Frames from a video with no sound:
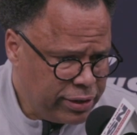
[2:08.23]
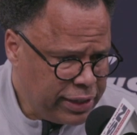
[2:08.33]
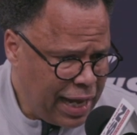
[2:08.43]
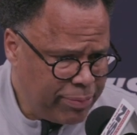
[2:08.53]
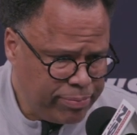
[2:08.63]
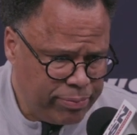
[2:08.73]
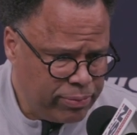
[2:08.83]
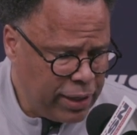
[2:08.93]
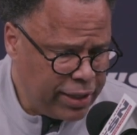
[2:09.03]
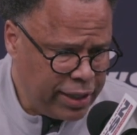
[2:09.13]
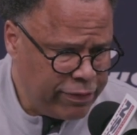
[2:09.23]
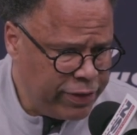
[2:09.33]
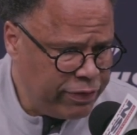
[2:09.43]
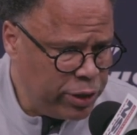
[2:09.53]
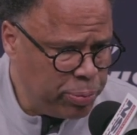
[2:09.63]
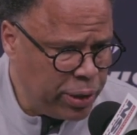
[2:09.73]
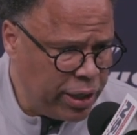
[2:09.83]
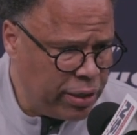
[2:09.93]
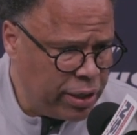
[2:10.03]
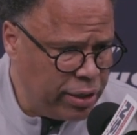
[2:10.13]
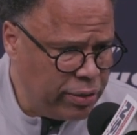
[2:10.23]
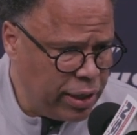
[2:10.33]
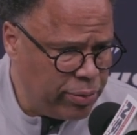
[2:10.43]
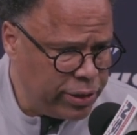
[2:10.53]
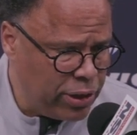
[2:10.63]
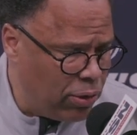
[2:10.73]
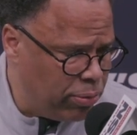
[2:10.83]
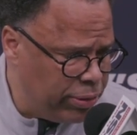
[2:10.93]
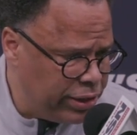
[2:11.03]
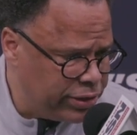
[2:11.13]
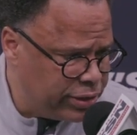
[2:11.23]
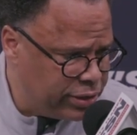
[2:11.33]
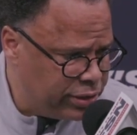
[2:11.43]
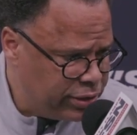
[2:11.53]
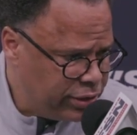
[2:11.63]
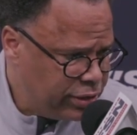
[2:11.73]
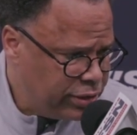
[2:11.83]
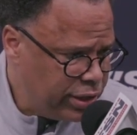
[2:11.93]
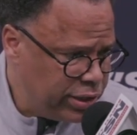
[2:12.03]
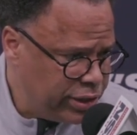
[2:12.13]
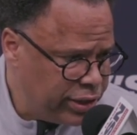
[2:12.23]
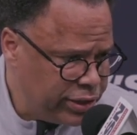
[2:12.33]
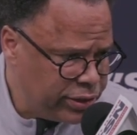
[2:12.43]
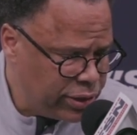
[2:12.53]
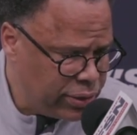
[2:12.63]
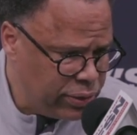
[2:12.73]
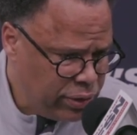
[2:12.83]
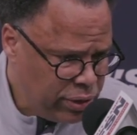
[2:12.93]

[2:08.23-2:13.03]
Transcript: top, I think, 50 player that went to Ole Miss, and he's good. So,